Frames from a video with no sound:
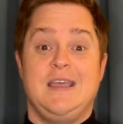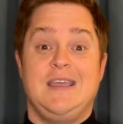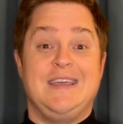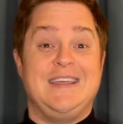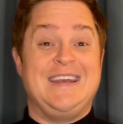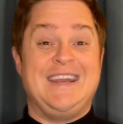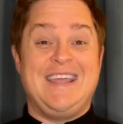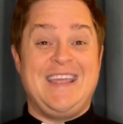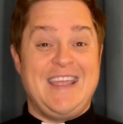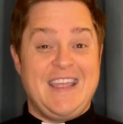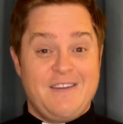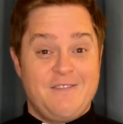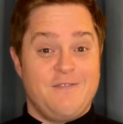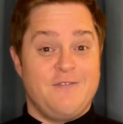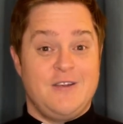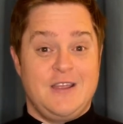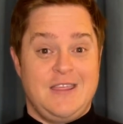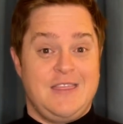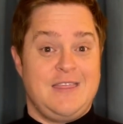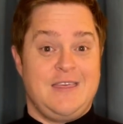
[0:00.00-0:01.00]
in
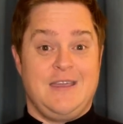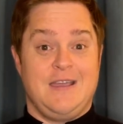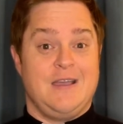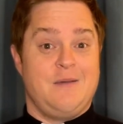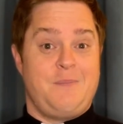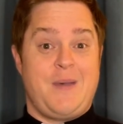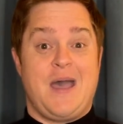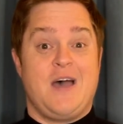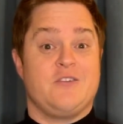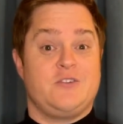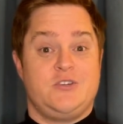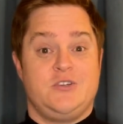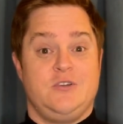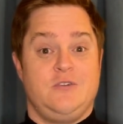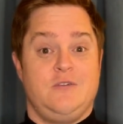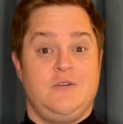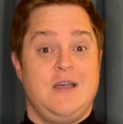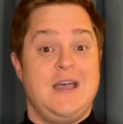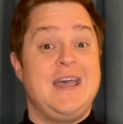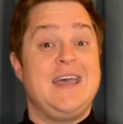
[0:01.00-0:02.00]
everything about
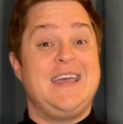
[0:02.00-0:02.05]
you